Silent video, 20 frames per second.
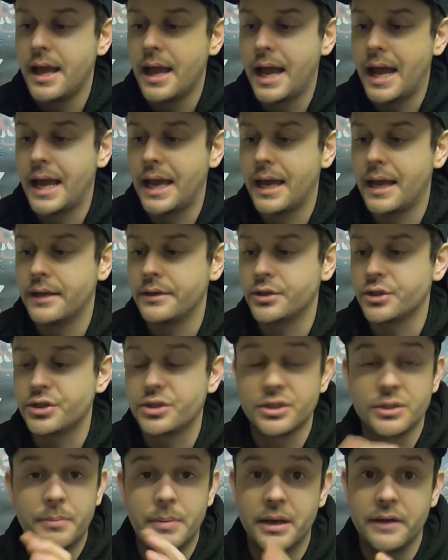and just
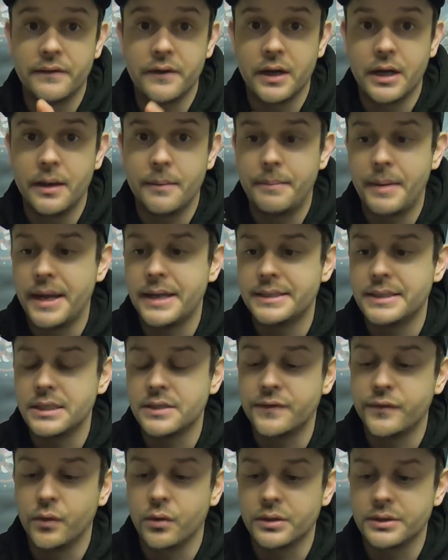as a bit of a, a basis
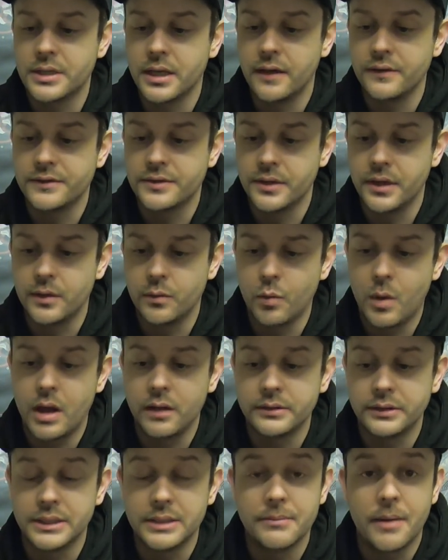for ourselves, and, and
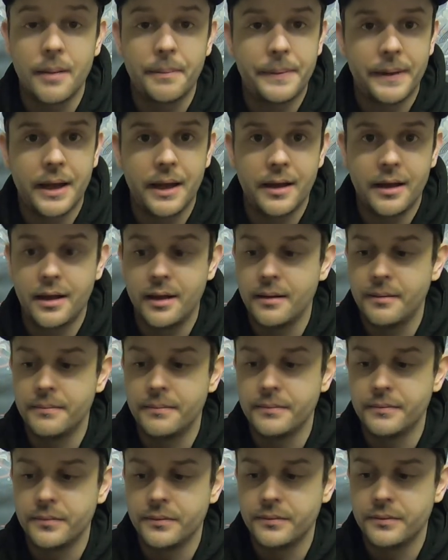welded them up, um,